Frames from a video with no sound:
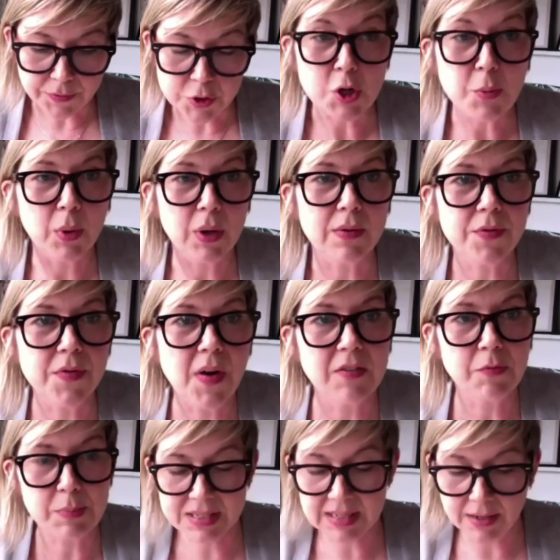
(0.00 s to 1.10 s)
of
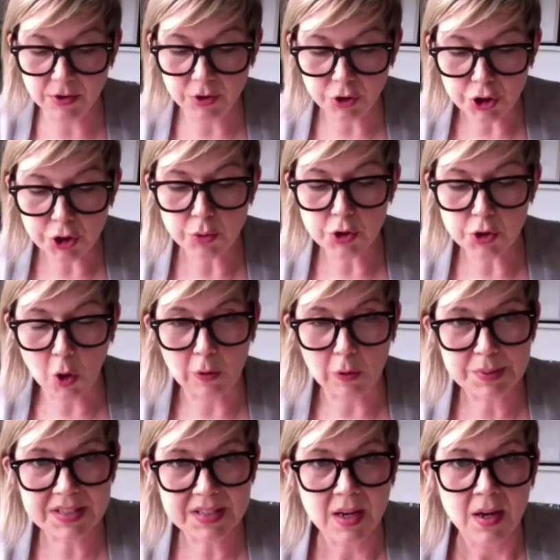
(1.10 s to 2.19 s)
2.5% new
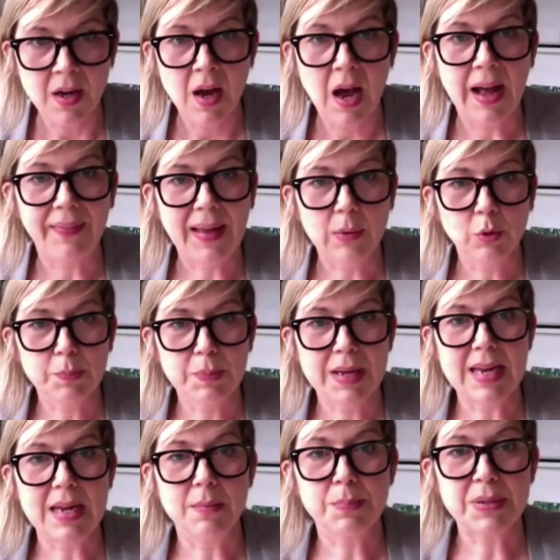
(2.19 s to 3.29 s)
jobs. And that would
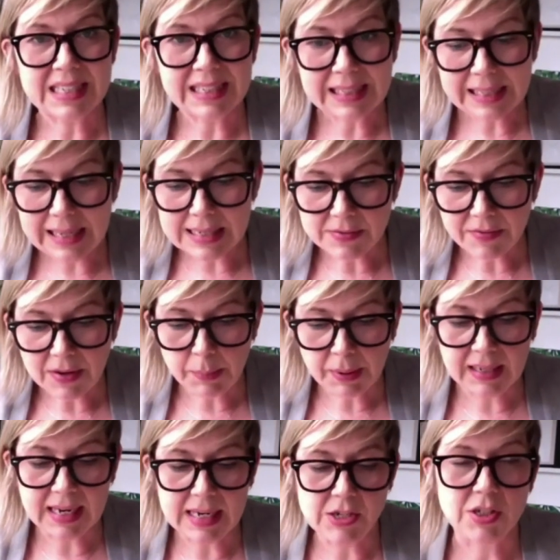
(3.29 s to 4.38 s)
be particularly in
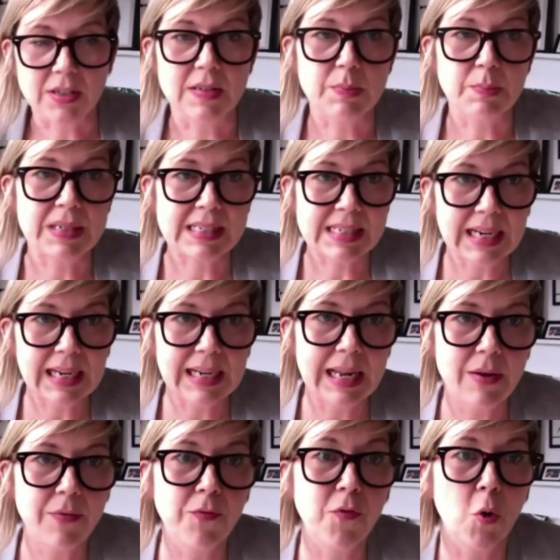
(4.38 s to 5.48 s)
developing nations,
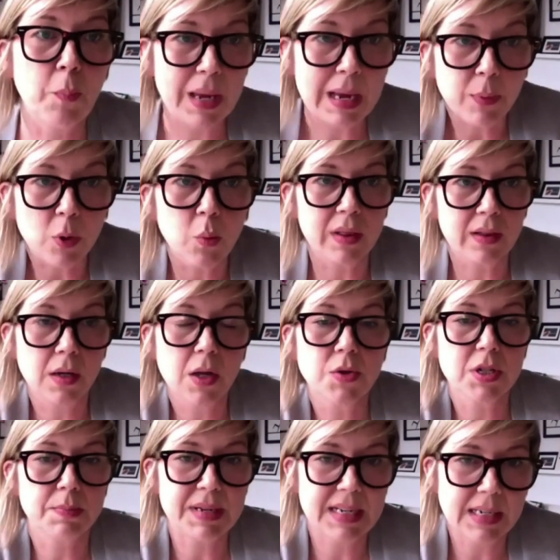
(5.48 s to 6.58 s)
particularly for people with low
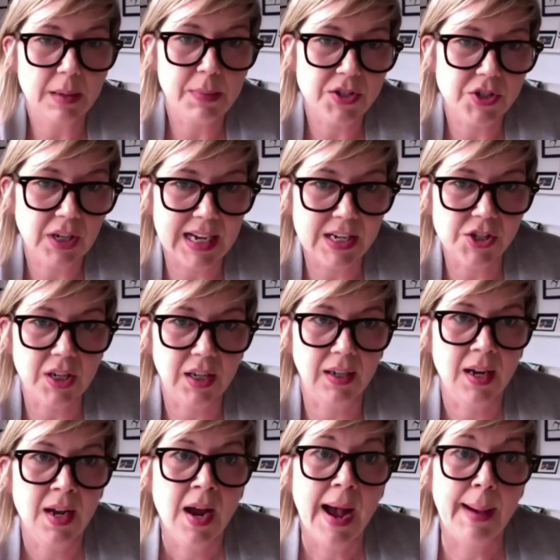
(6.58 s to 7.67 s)
to medium
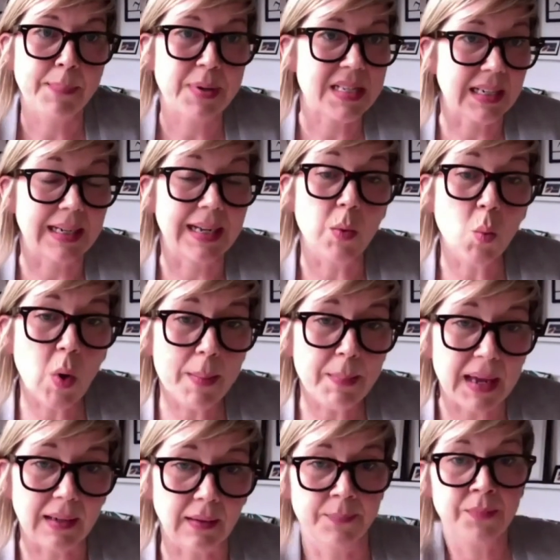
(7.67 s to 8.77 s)
education, and particularly
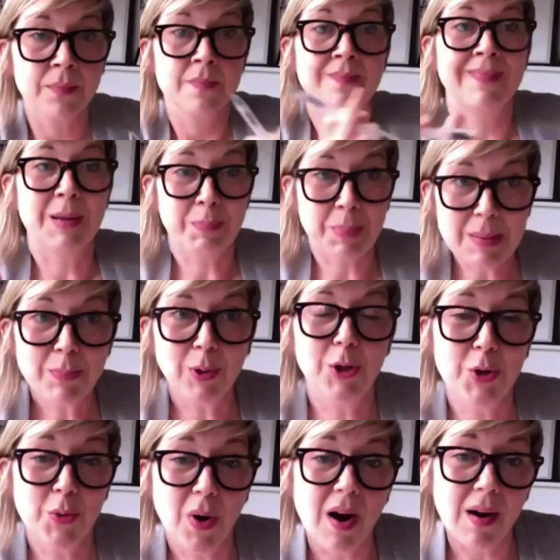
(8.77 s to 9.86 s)
women, the people
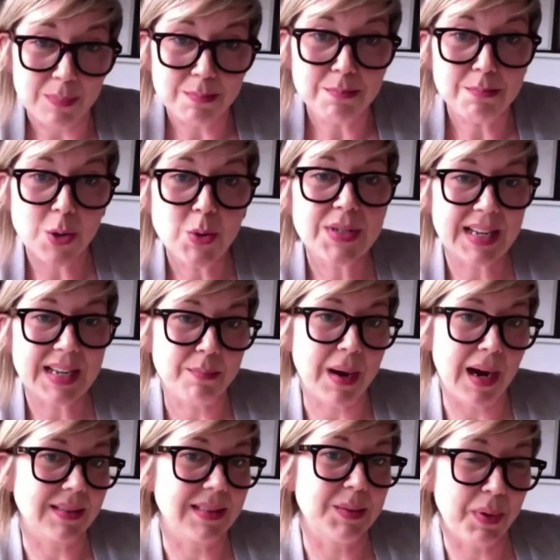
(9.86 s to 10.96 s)
who are most
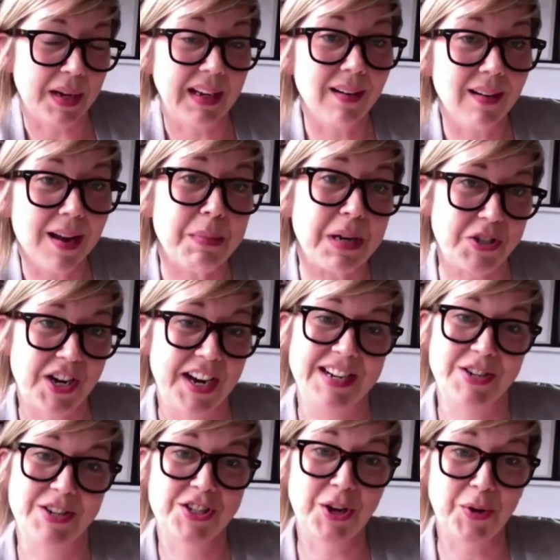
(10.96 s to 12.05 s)
impacted by climate
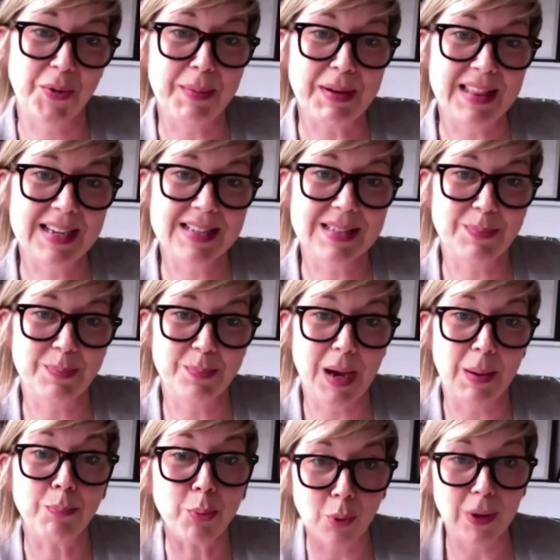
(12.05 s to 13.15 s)
change. So, I mean, that's
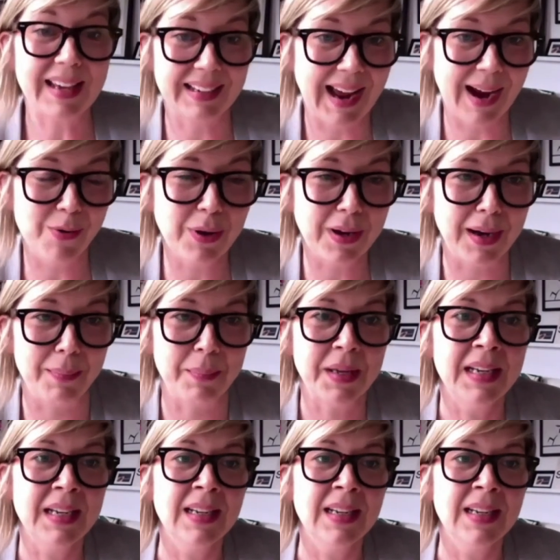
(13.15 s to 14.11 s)
a brilliant outcome.